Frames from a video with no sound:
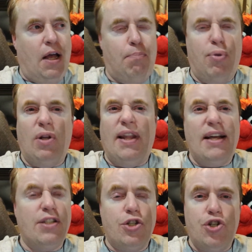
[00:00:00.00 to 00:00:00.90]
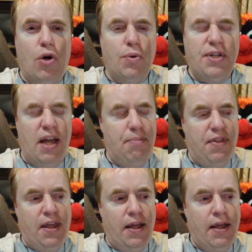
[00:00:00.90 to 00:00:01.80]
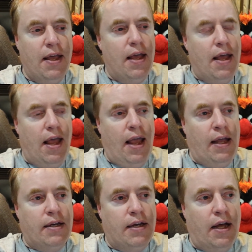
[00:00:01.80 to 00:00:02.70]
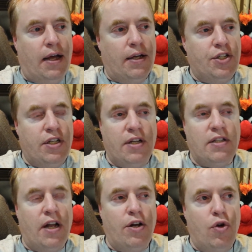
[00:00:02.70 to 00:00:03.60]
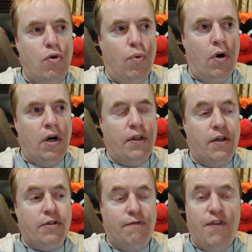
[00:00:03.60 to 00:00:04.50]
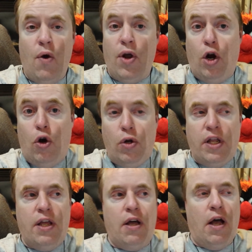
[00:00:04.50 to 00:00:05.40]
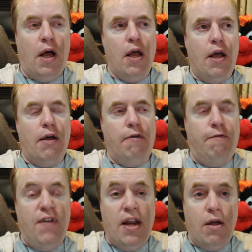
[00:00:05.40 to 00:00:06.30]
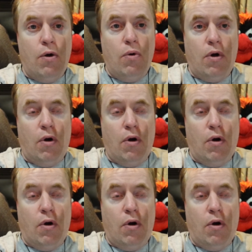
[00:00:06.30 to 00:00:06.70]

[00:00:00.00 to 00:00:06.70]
uh, burlesque show type thing, and uh, she does a lot of nude work. There's very early uh, video,